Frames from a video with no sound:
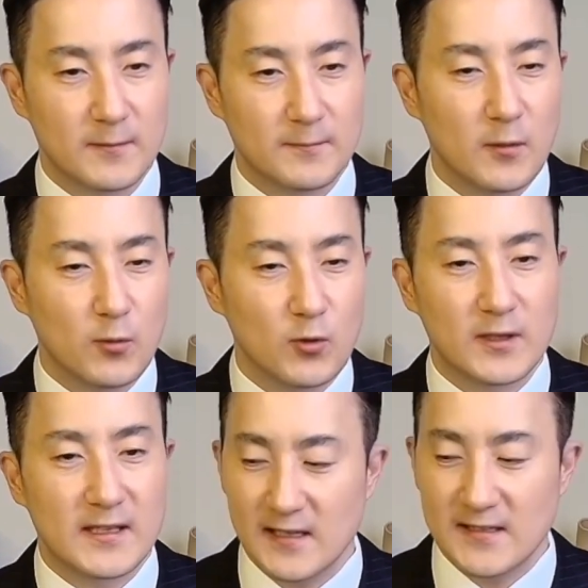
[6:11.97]
The
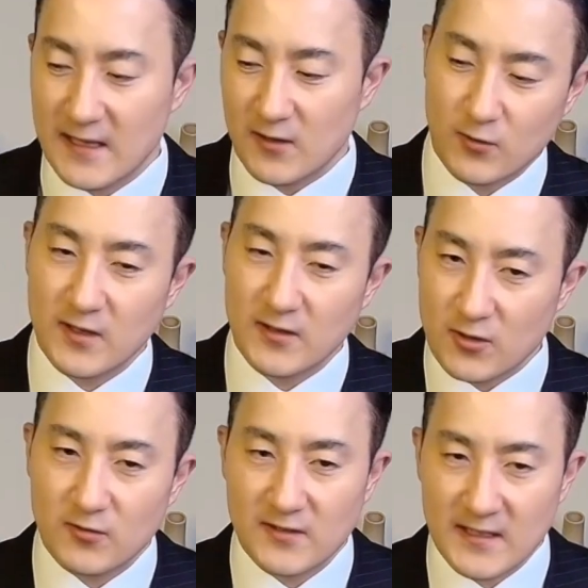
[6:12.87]
point is that you can
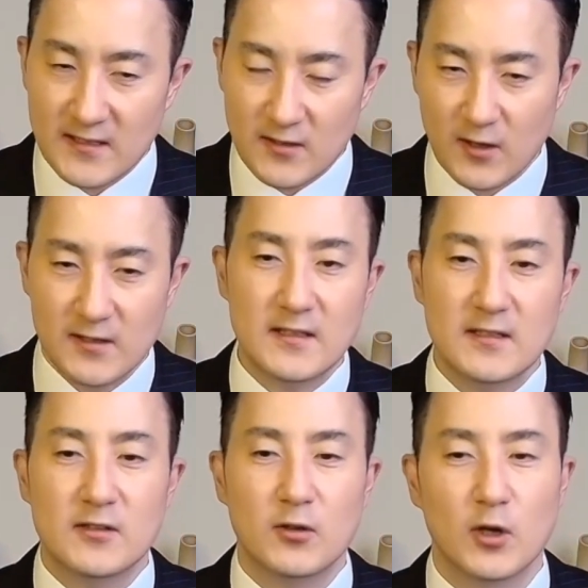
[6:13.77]
use these
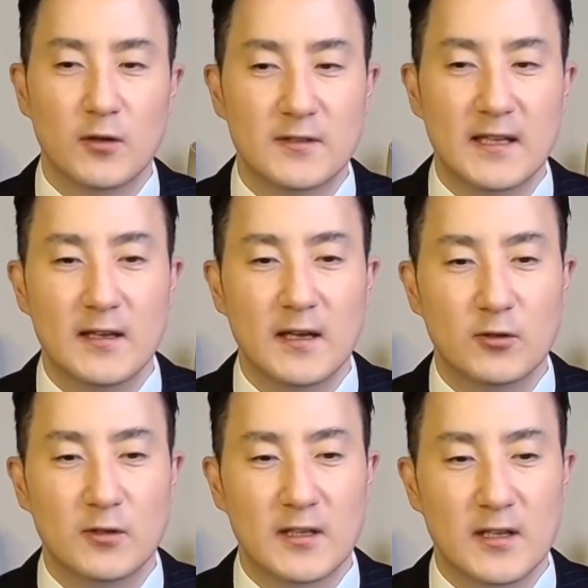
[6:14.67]
losses to offset
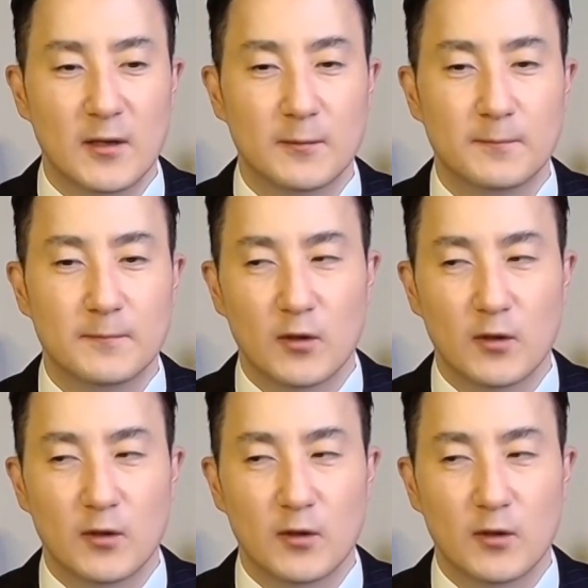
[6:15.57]
other income.